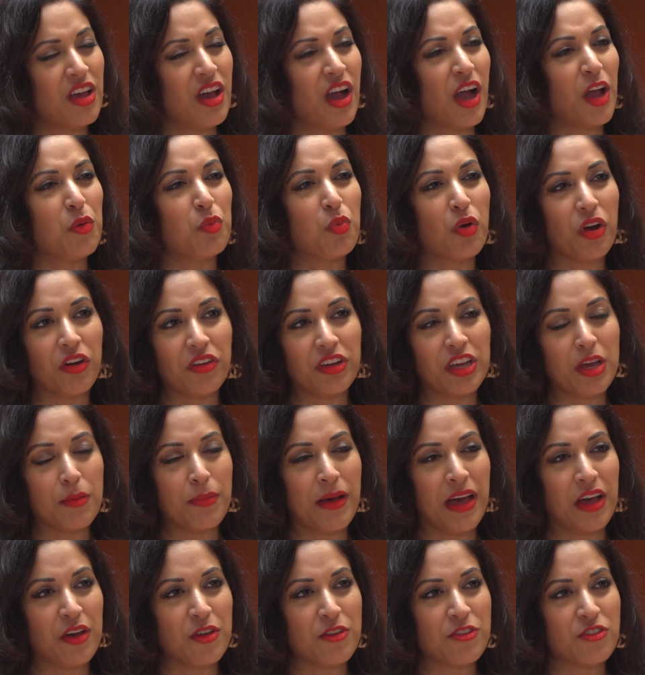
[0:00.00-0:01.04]
I worry
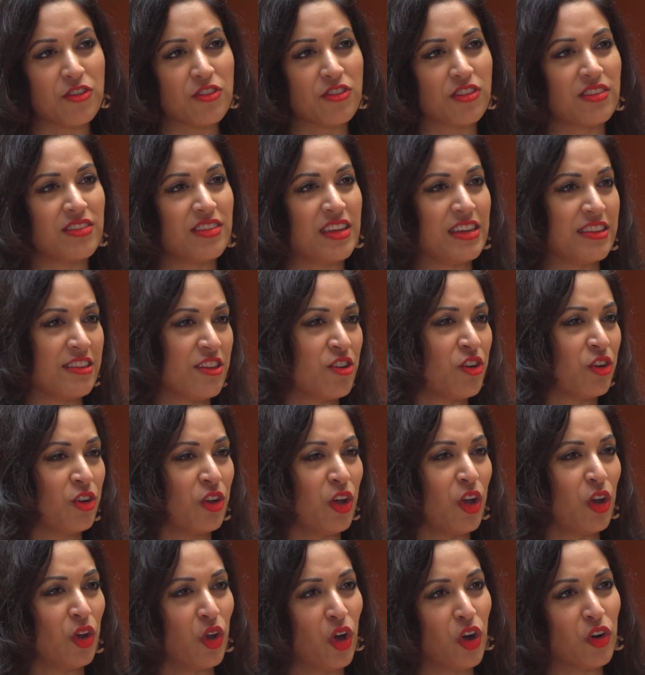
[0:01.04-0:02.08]
about us just sitting on
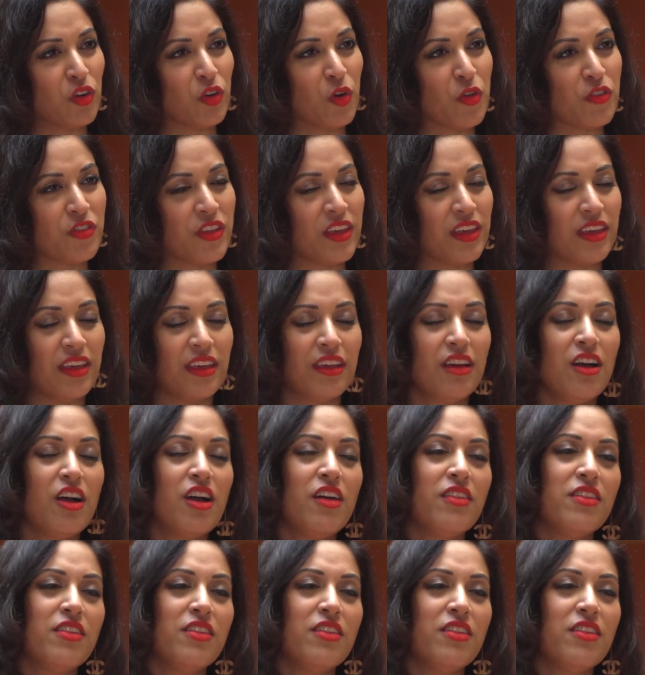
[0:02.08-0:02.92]
our laurels thinking,